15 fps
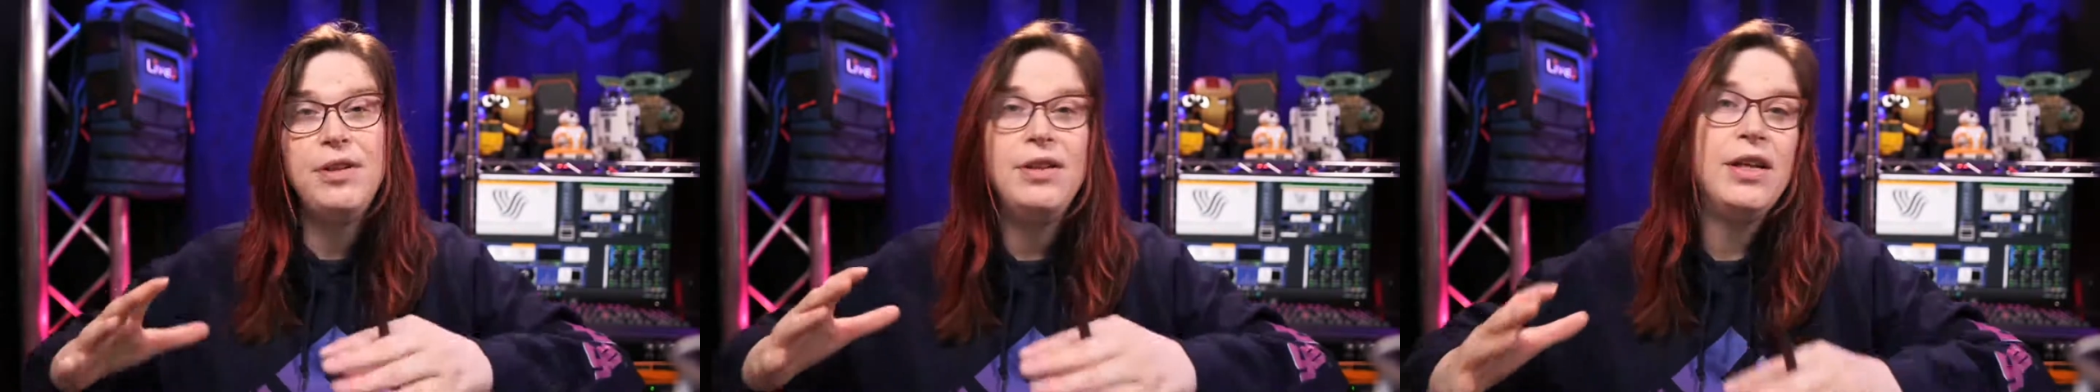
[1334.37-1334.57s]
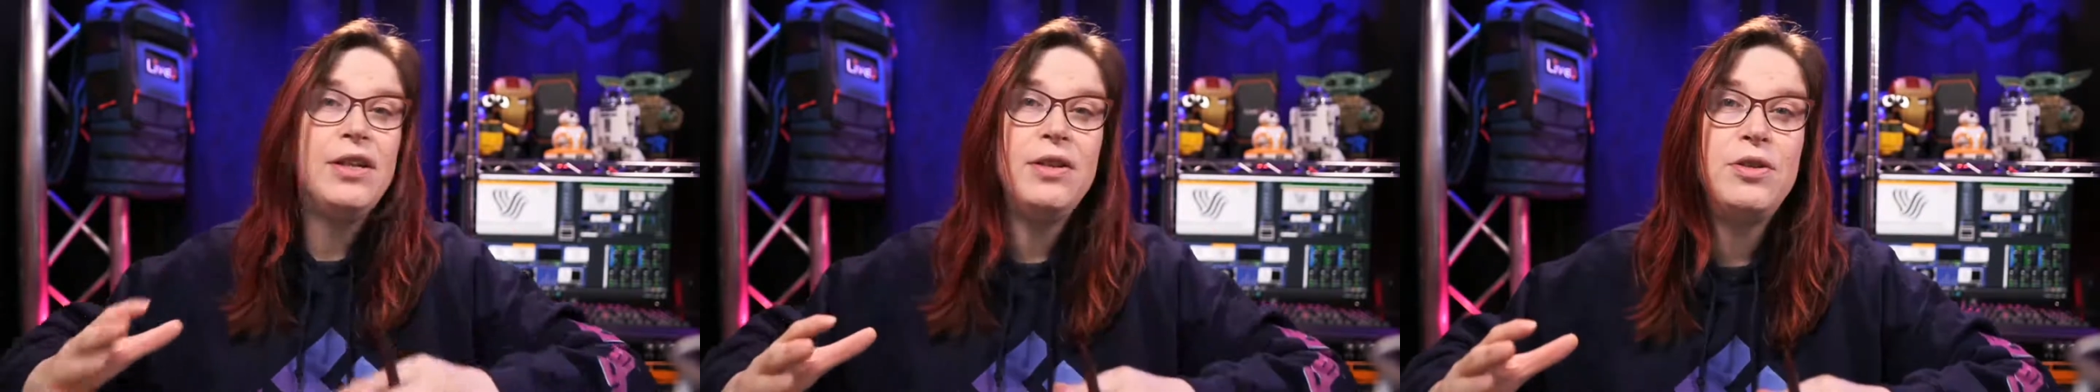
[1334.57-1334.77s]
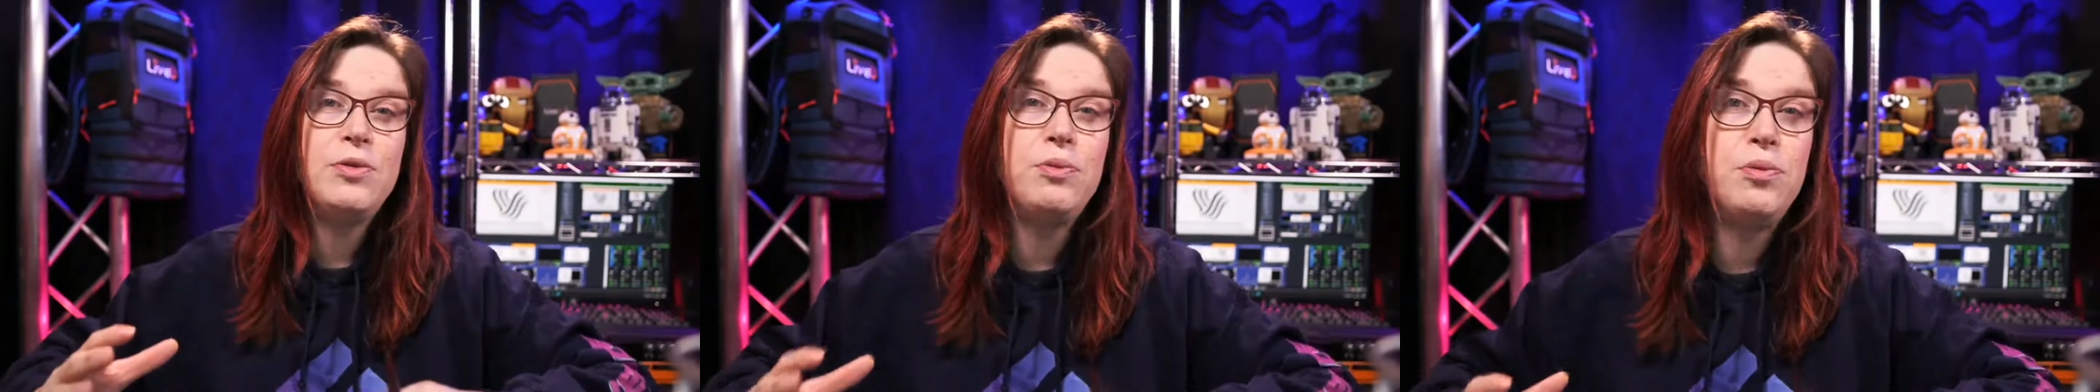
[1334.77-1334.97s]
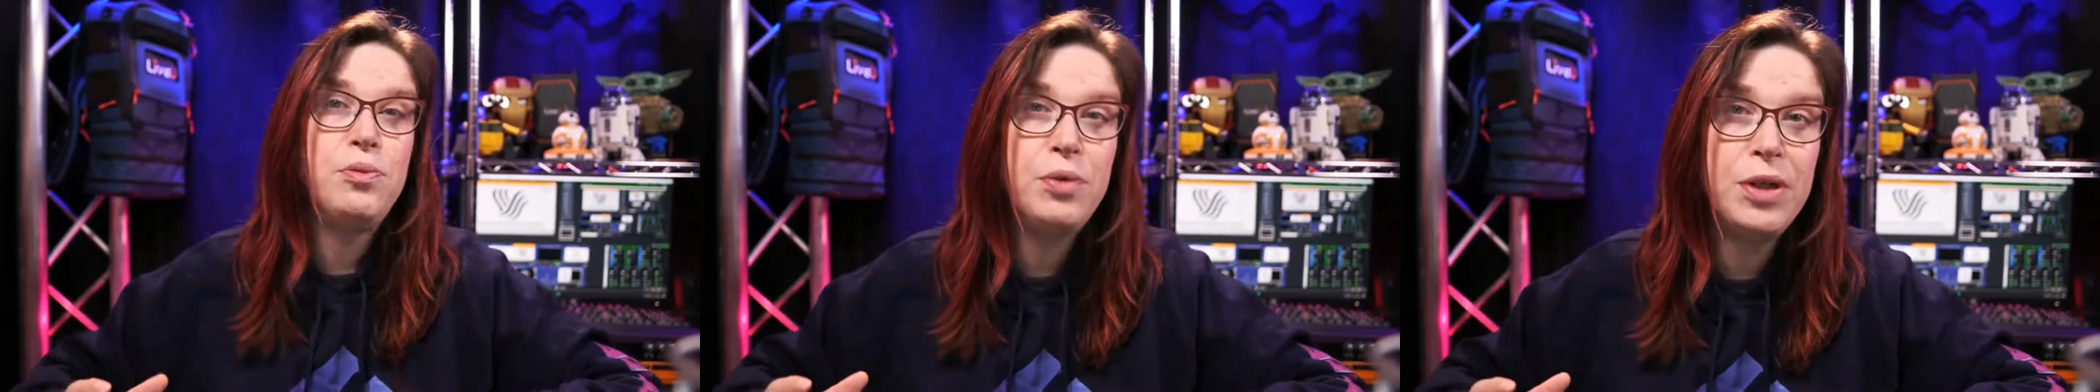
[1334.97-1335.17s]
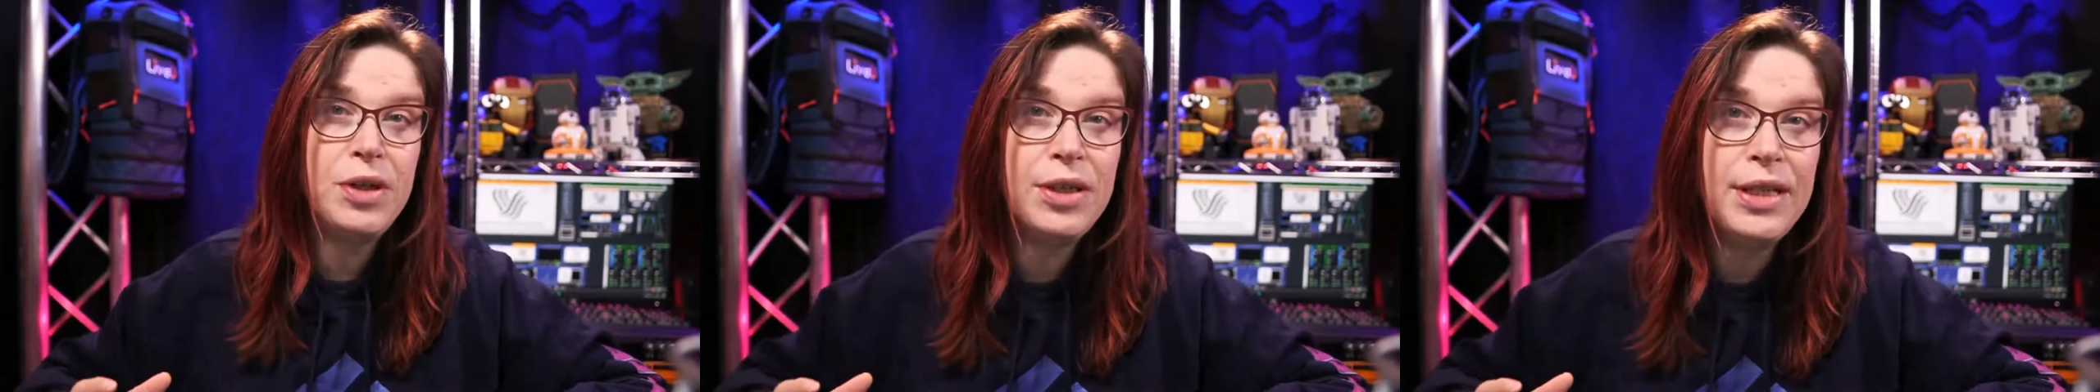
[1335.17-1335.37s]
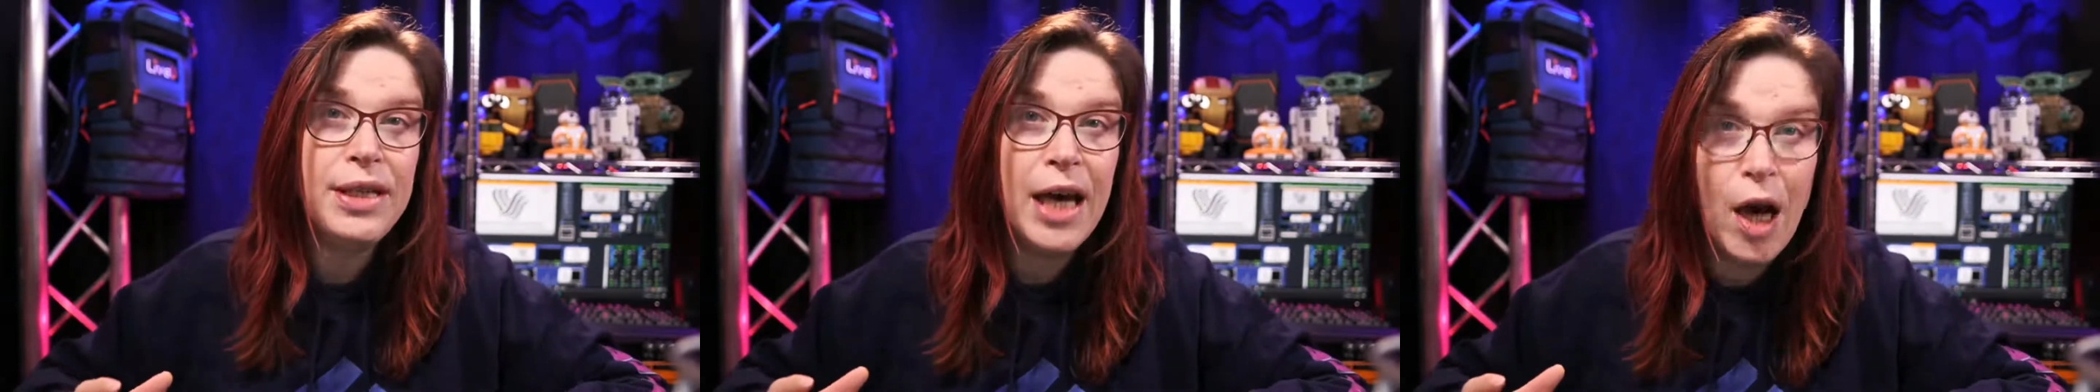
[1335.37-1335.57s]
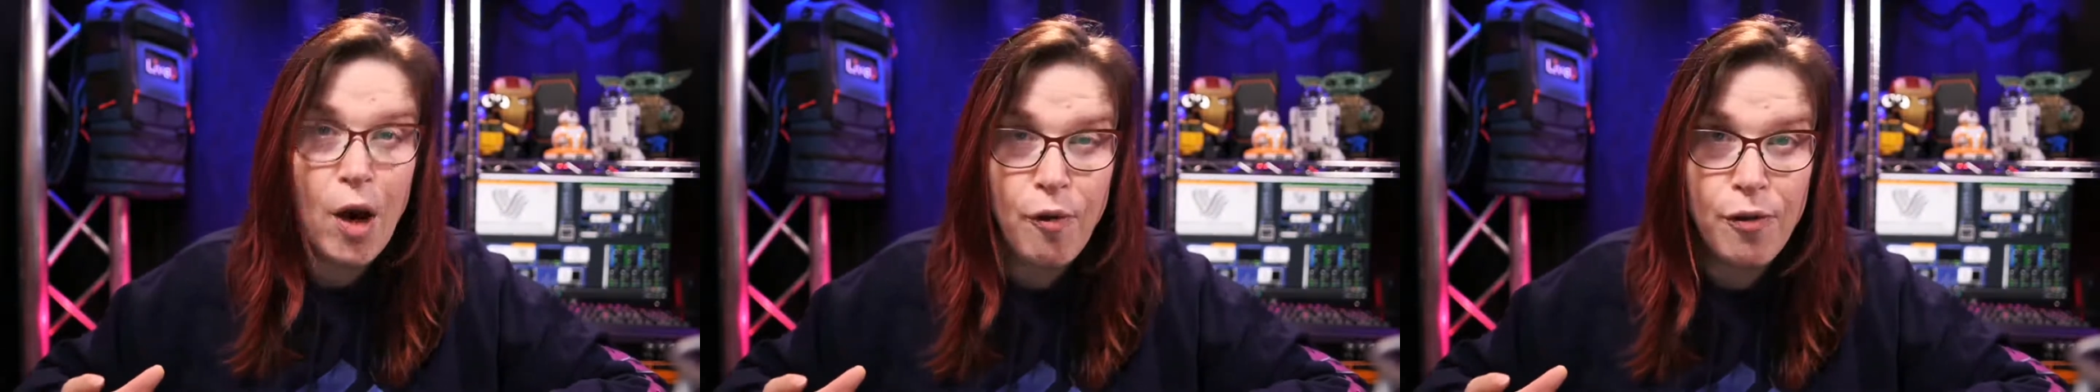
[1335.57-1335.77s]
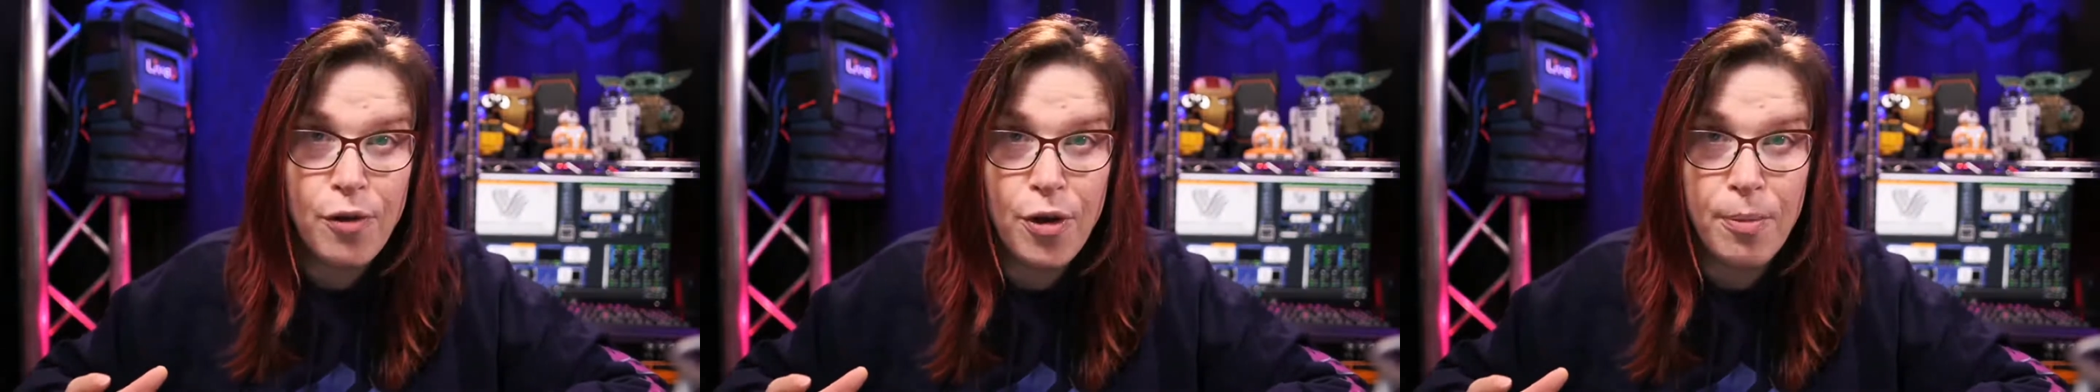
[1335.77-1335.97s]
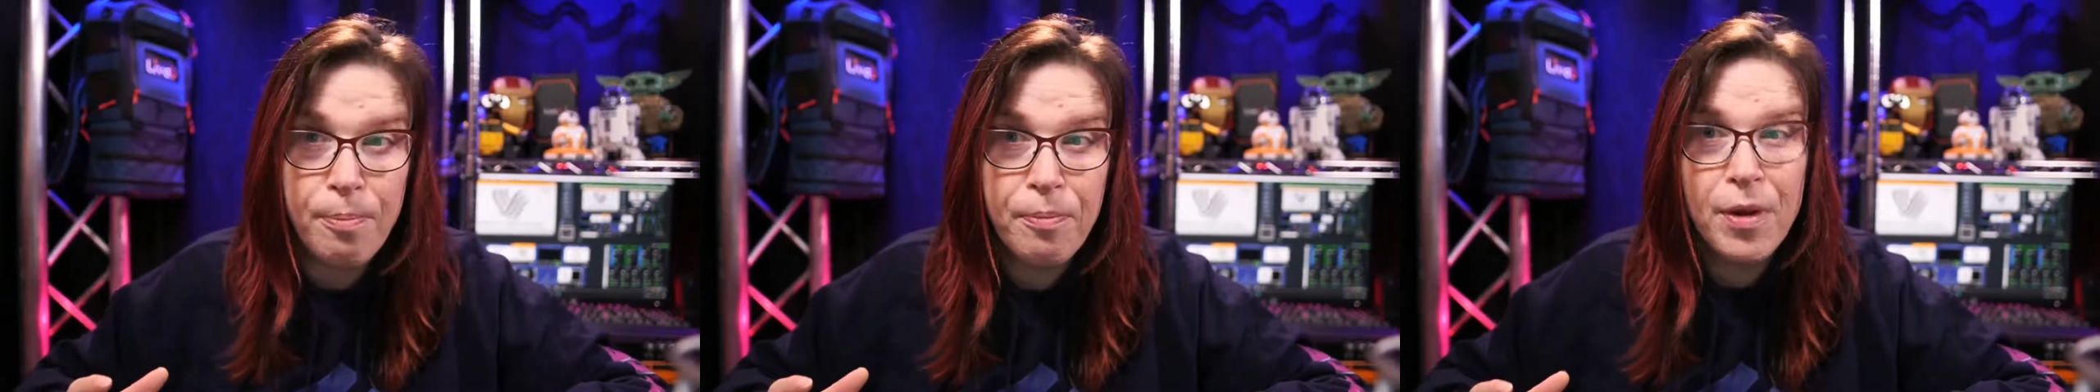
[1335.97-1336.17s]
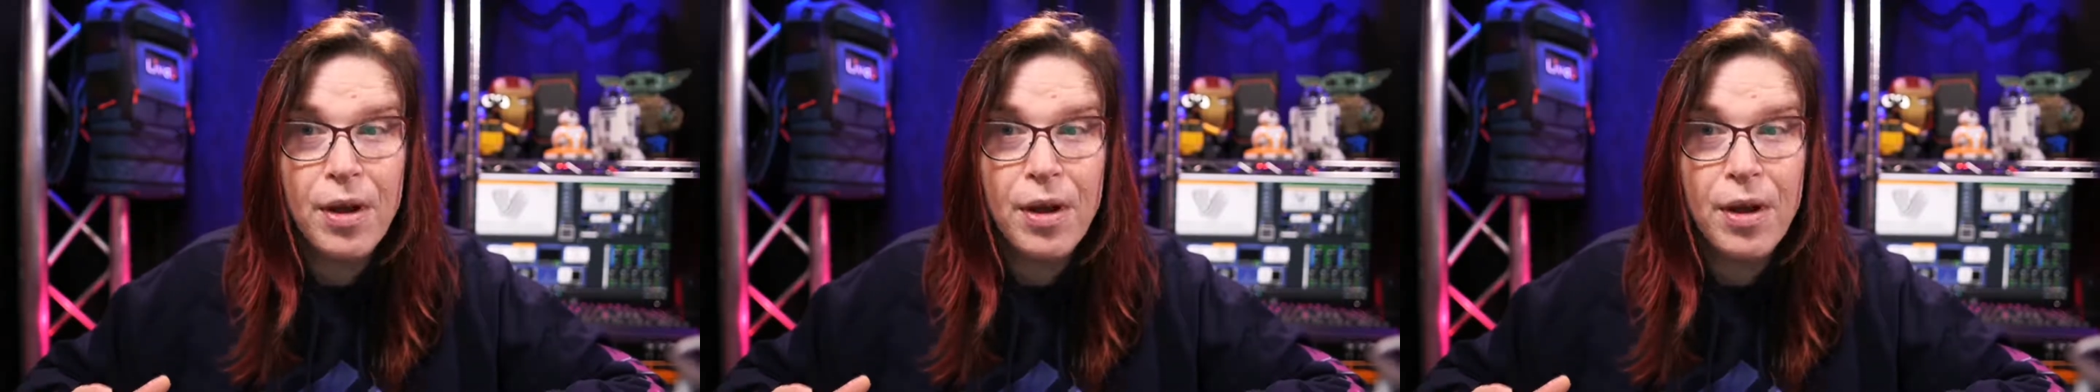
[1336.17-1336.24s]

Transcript: that is really helpful.